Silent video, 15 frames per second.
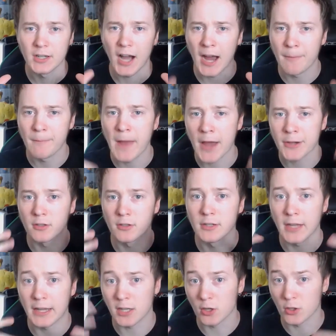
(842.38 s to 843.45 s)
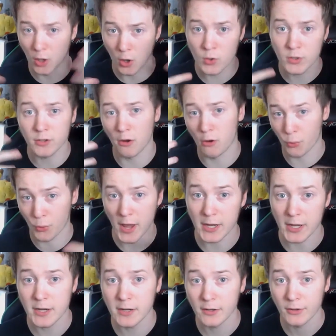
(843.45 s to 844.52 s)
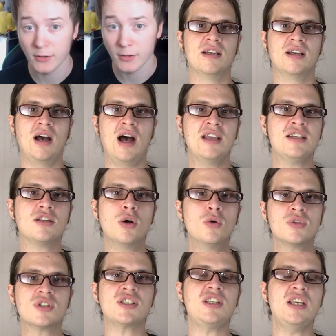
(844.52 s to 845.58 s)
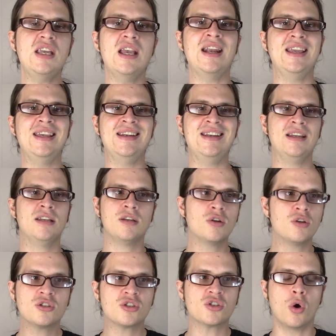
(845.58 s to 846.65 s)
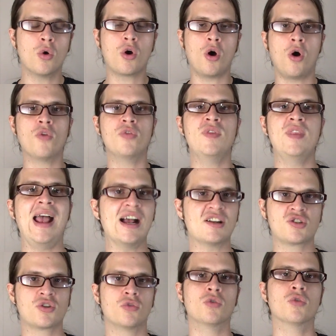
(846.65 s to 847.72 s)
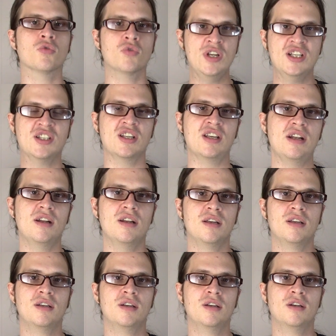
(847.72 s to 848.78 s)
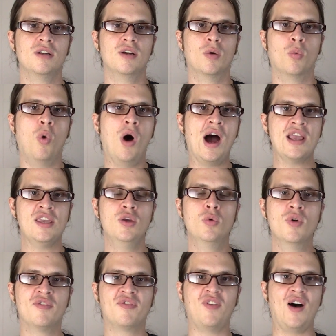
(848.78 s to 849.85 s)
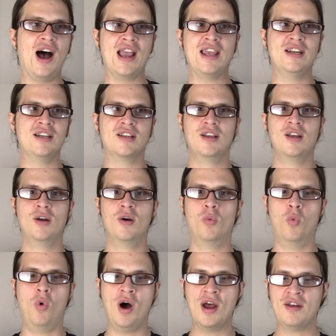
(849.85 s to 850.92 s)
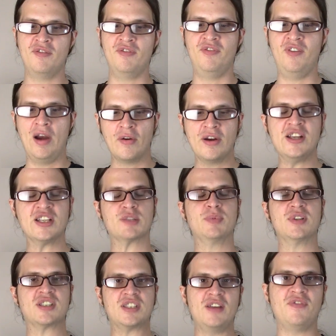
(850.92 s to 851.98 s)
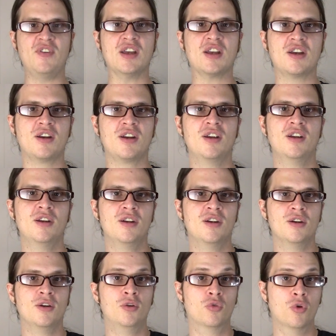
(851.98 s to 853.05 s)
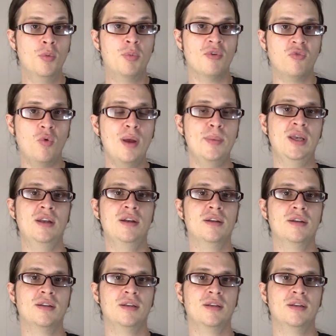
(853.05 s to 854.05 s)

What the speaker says: I'm naturally like a ghost already. I don't see any so-called natural reason why you would find one very specific group of women